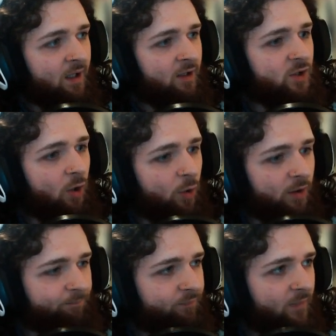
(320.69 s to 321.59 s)
So
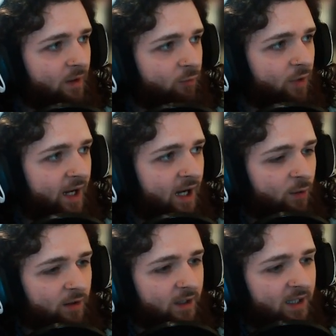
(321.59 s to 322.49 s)
right
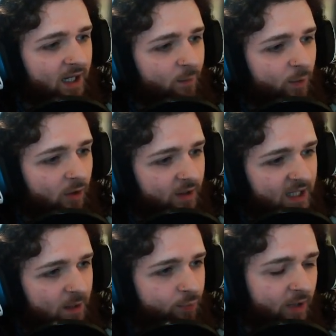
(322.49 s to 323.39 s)
out the gate, we got
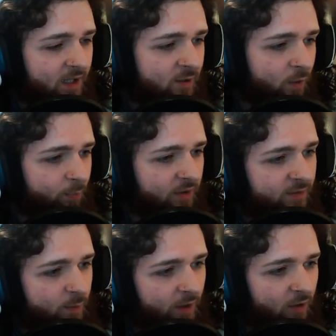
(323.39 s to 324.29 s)
Kitty Pryde, who I
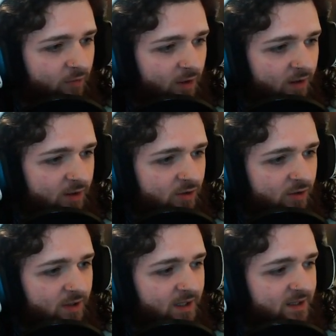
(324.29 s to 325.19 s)
briefly went over.
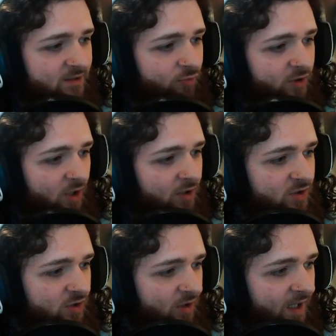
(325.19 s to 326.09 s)
He is returns
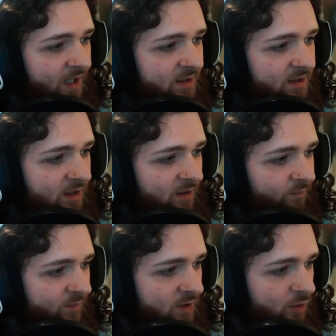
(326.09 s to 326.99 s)
to your hand. Look,
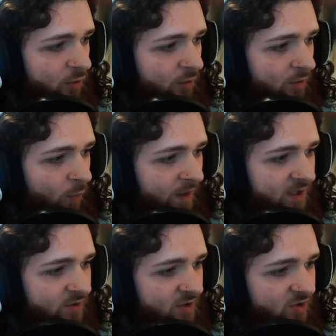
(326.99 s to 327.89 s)
to new. When it
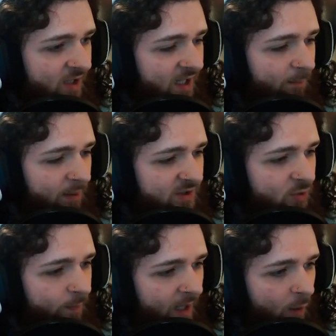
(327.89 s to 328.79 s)
returns to your hand,
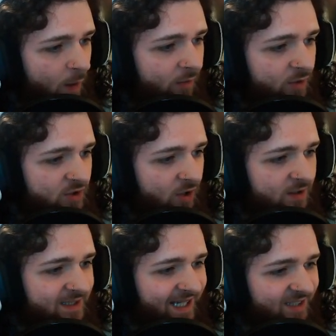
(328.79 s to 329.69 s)
+2 power,
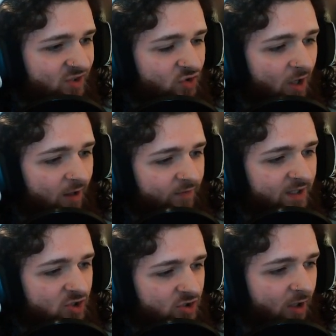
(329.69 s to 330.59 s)
returns at the start of
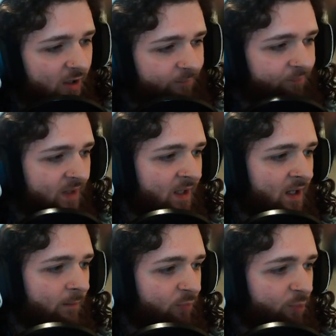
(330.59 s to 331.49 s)
each turn.
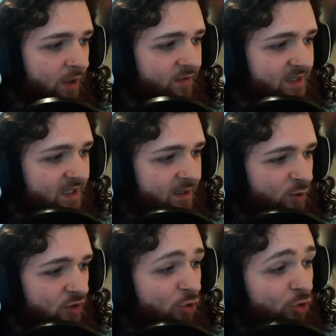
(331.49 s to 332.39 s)
Previously, it
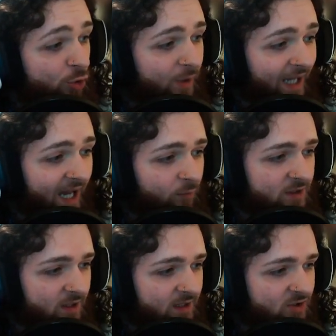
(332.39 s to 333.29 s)
was you can
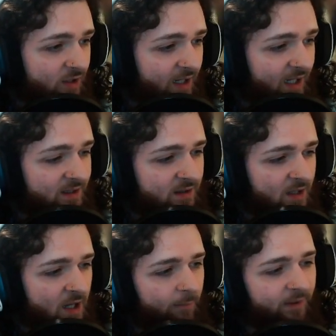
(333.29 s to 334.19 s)
return this to your hand,
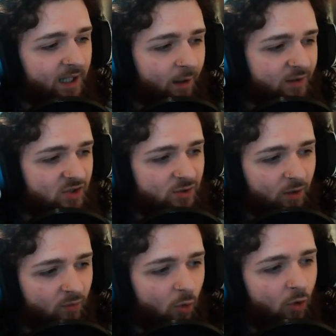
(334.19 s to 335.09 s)
but now it just sort
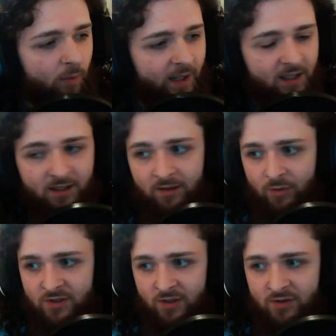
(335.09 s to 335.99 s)
of will automatically
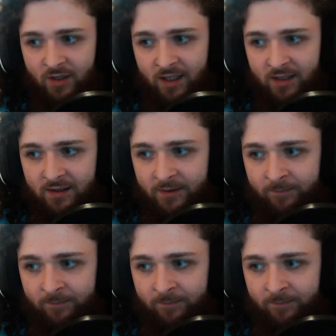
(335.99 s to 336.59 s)
return to your hand.